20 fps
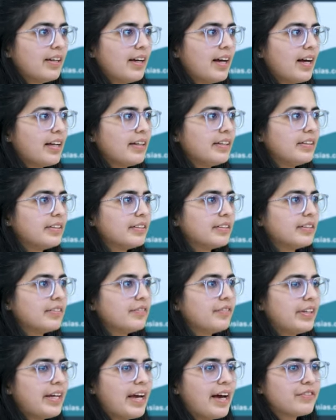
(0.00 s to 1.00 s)
And
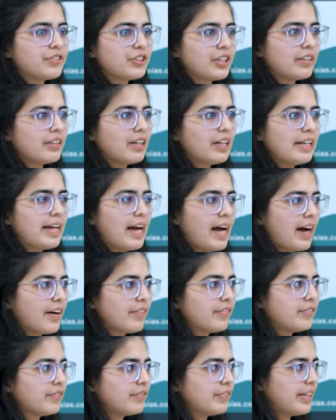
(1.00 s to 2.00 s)
we have
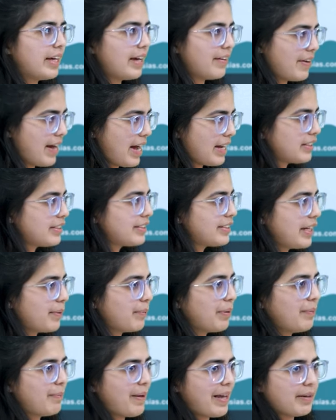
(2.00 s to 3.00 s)
had
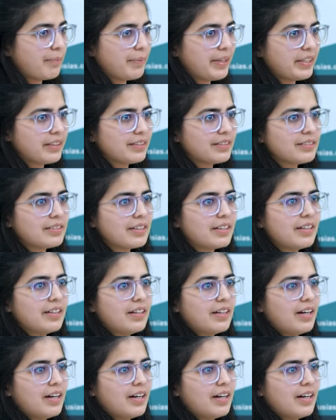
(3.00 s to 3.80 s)
stable parameters.